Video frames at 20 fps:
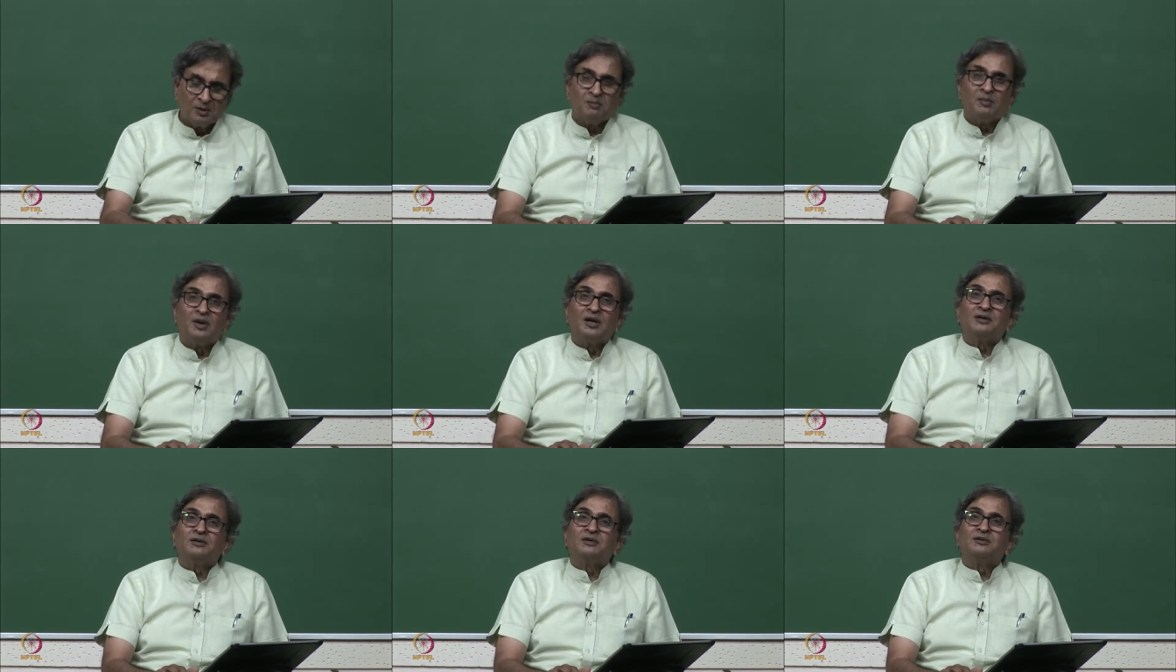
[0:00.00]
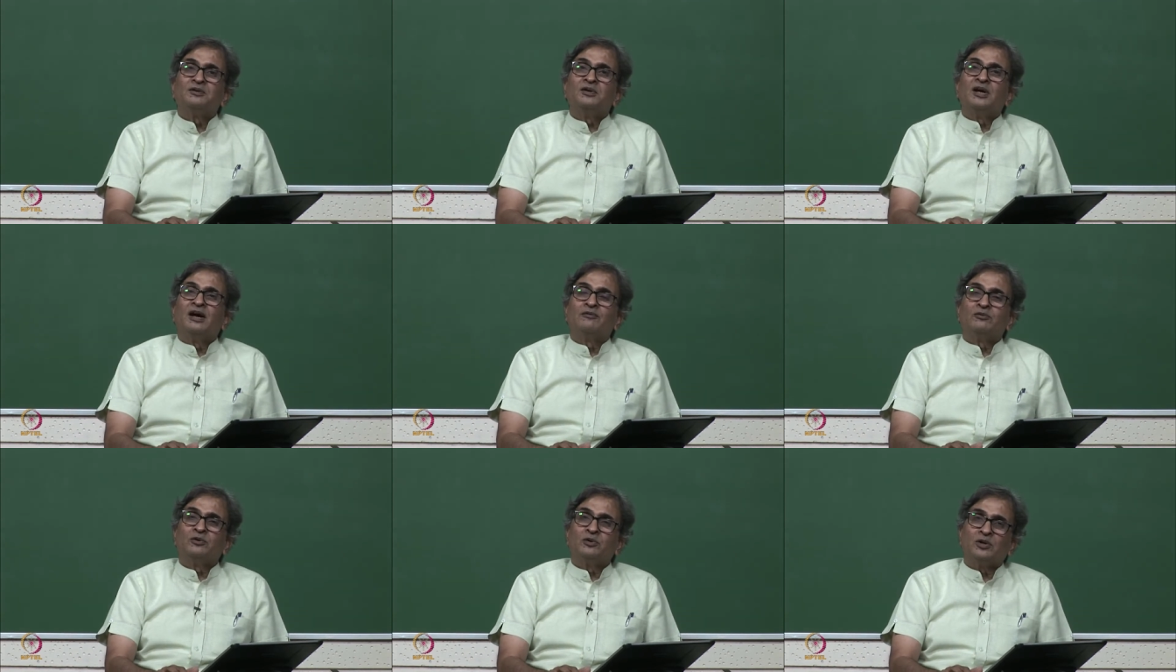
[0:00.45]
but
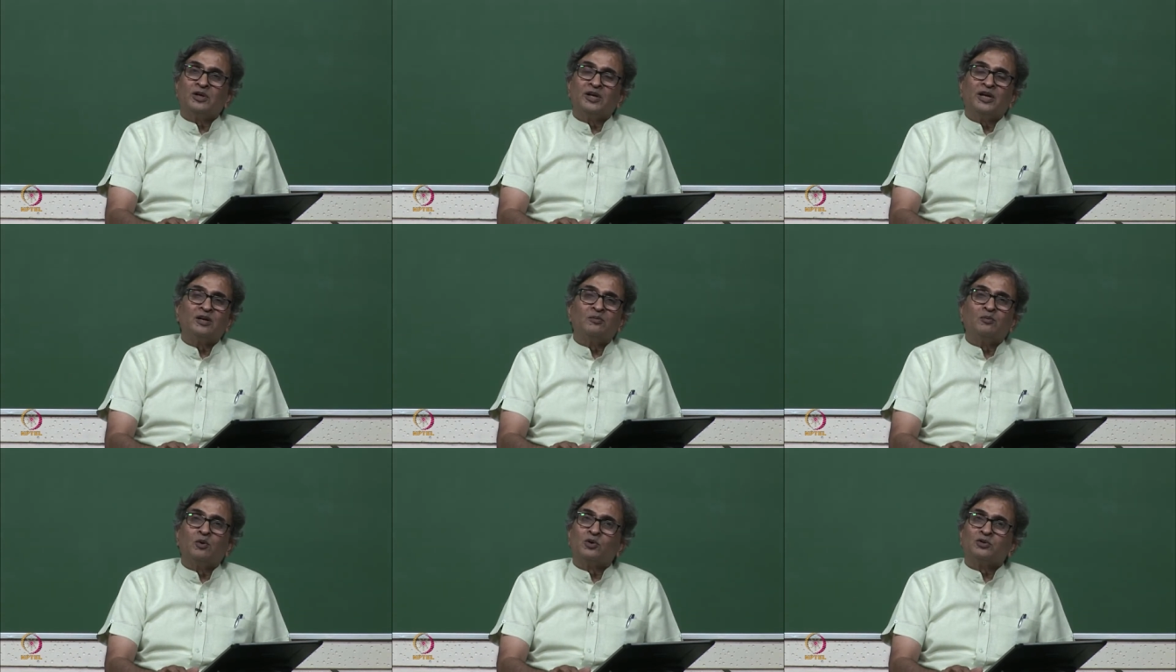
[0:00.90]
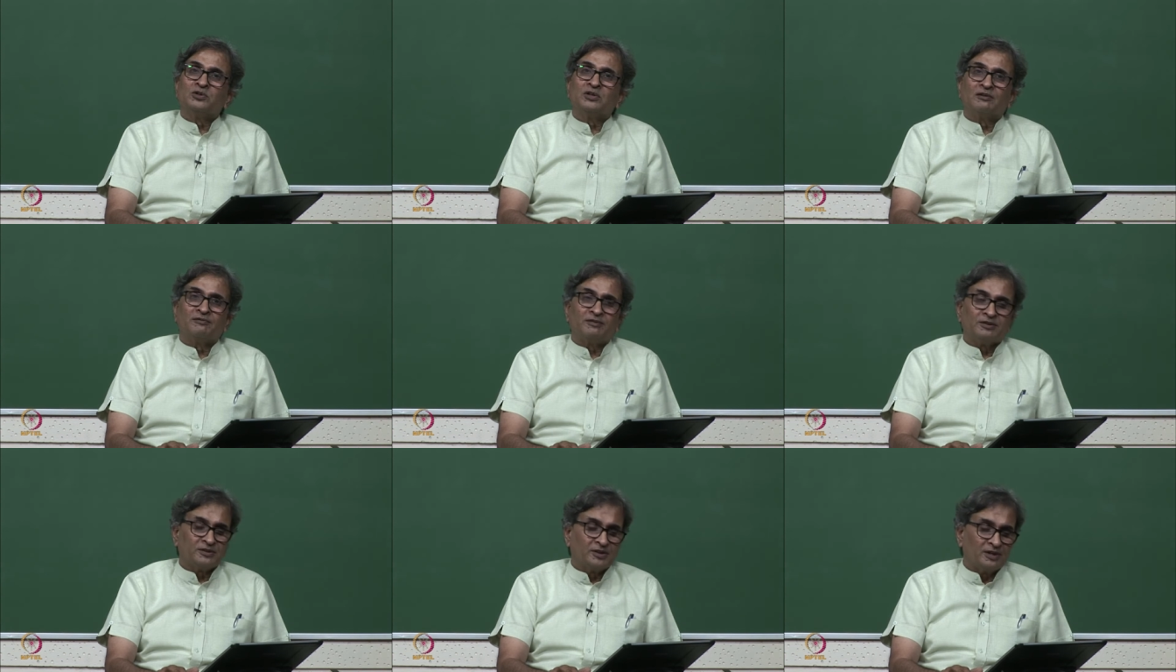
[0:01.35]
you have to create more
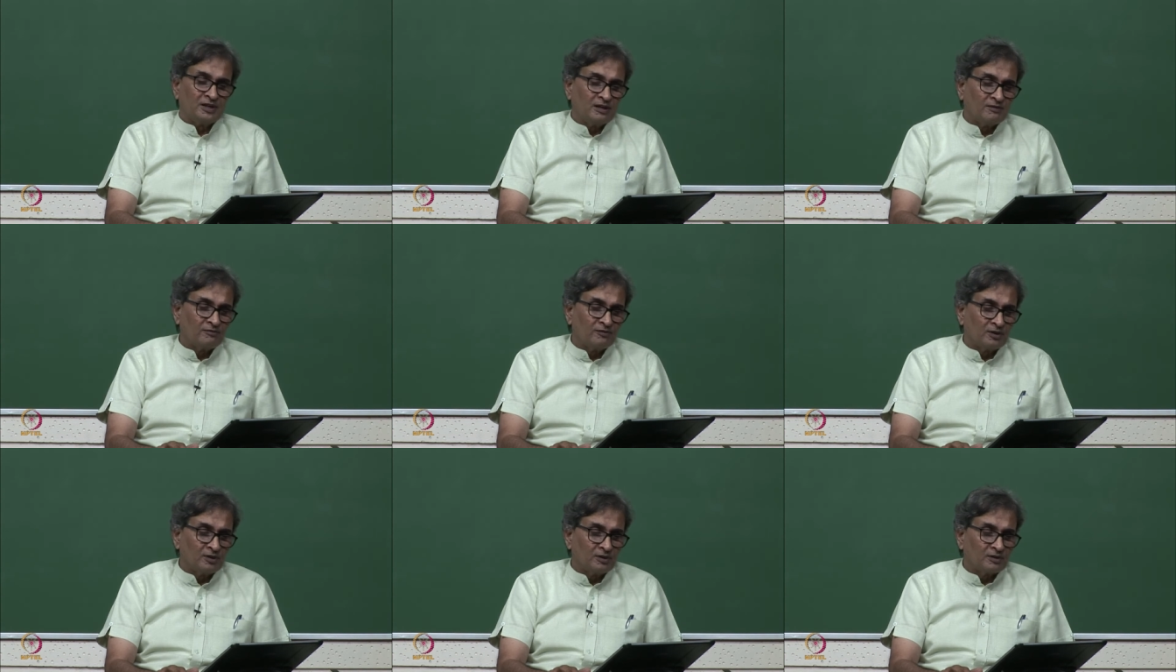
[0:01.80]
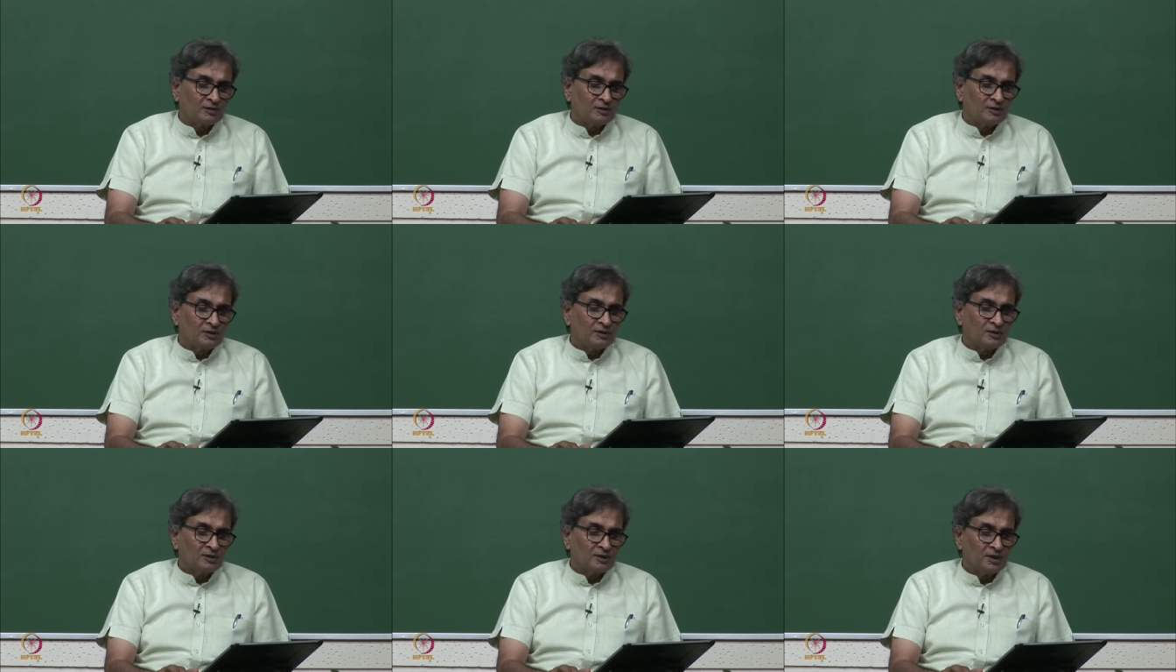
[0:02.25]
surface area for
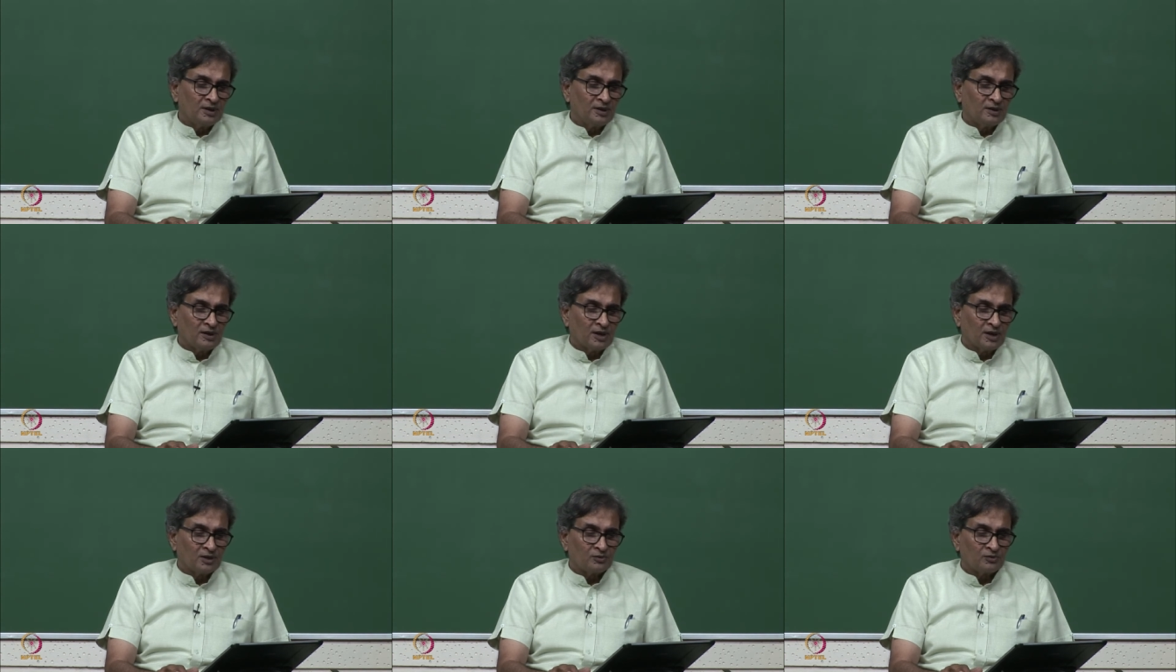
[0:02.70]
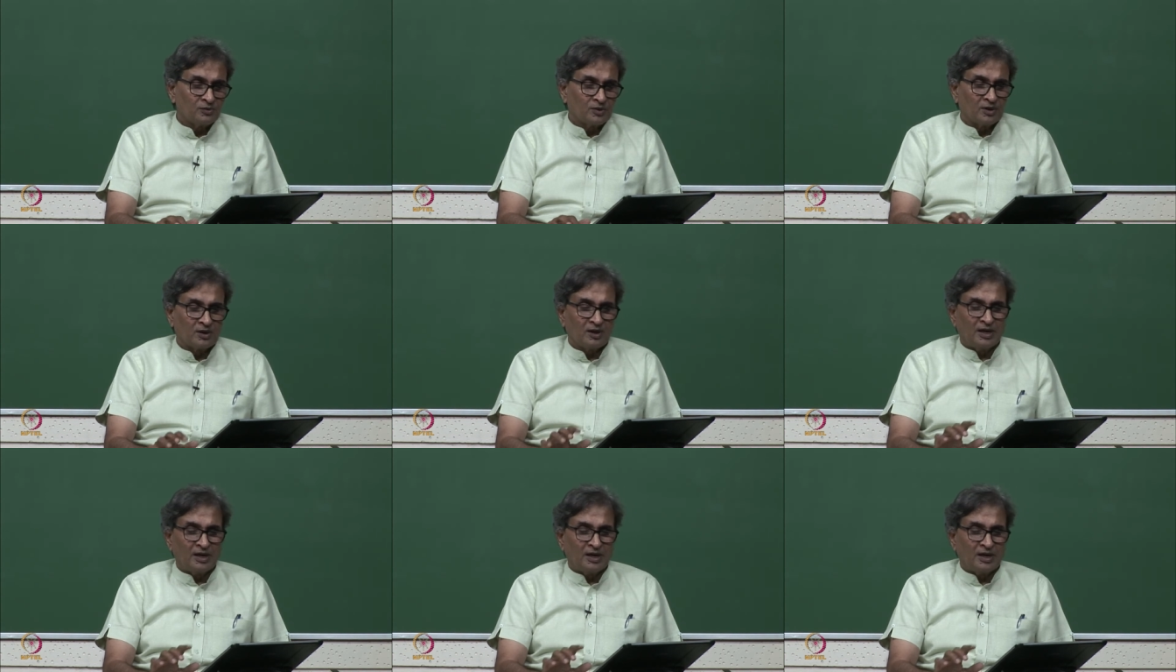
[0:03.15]
heat transfer.